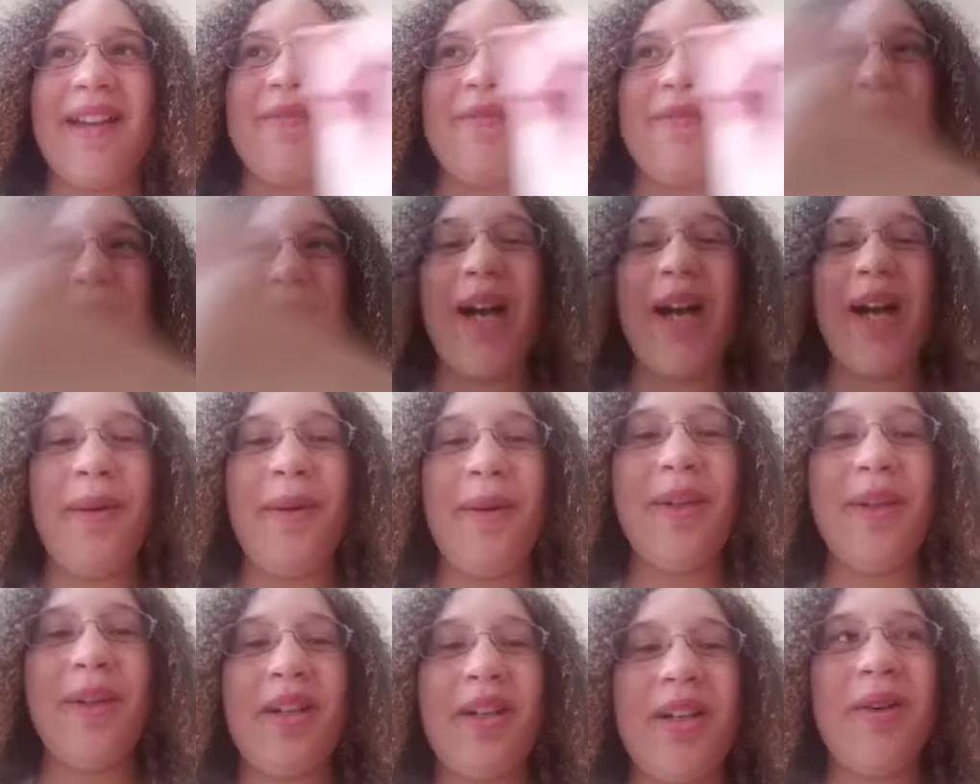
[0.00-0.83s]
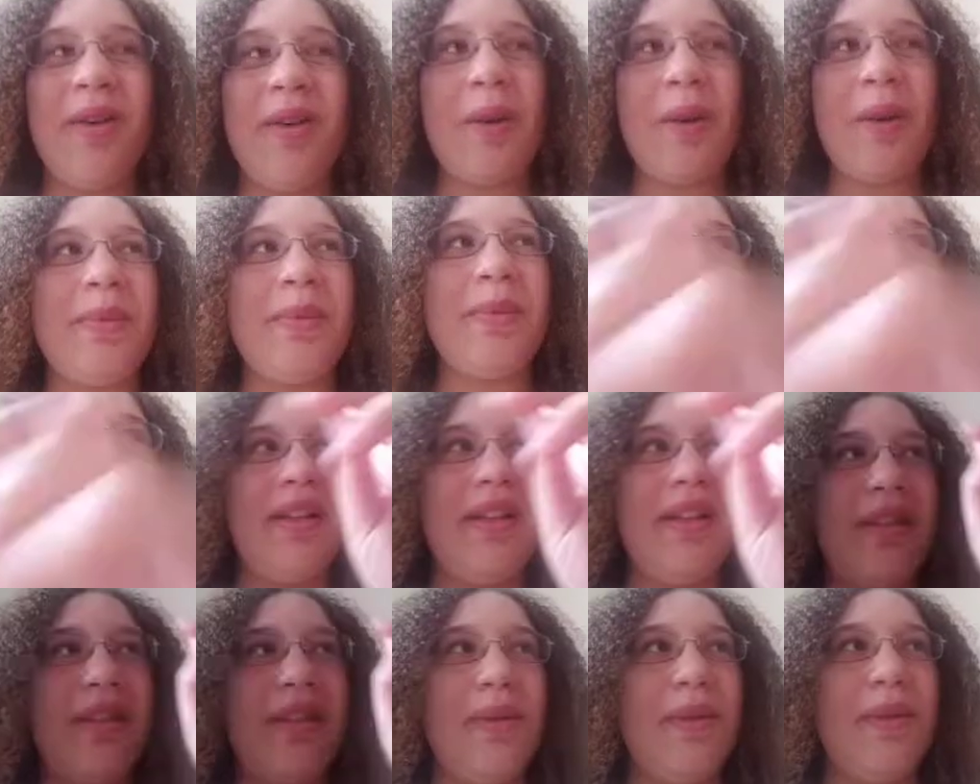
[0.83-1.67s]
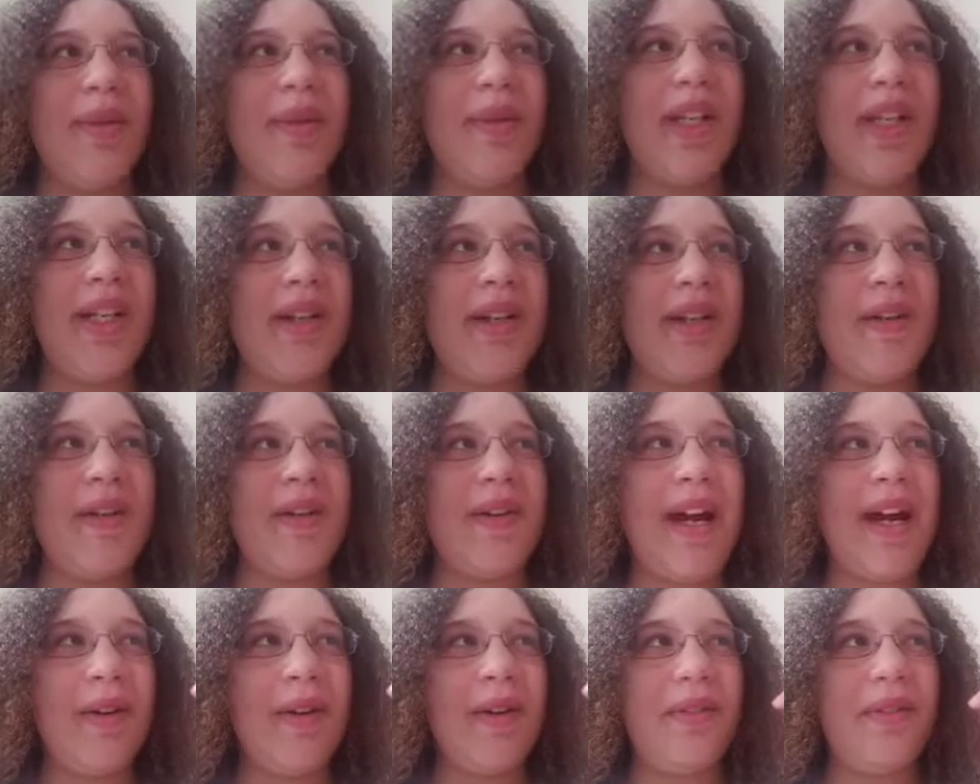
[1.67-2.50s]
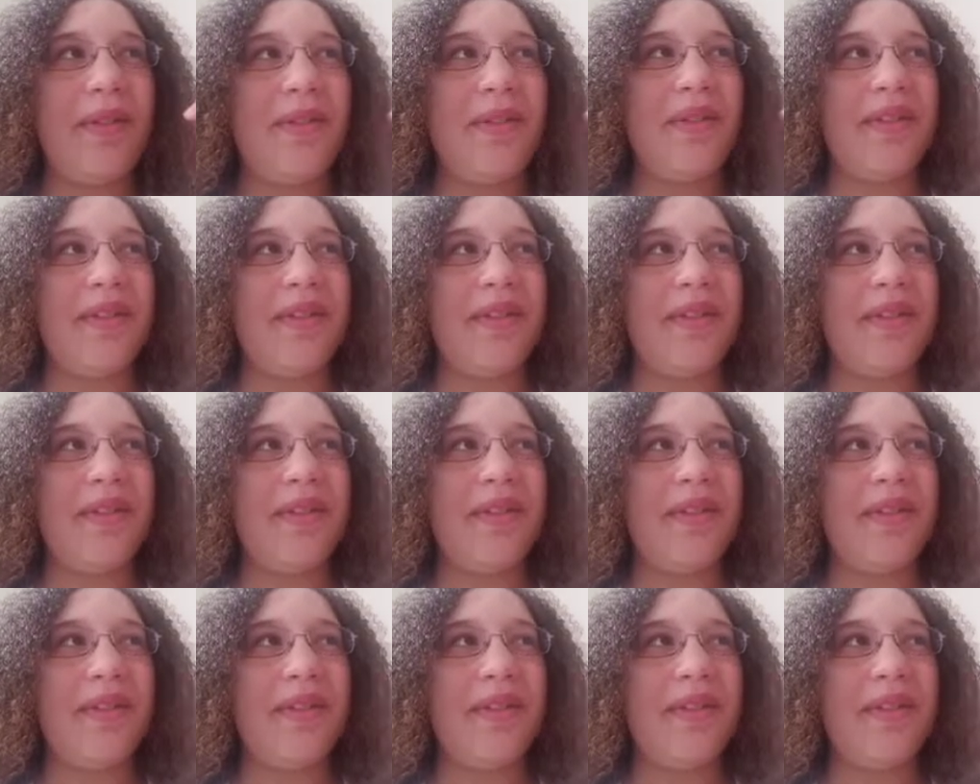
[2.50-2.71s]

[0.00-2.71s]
my window open, the window out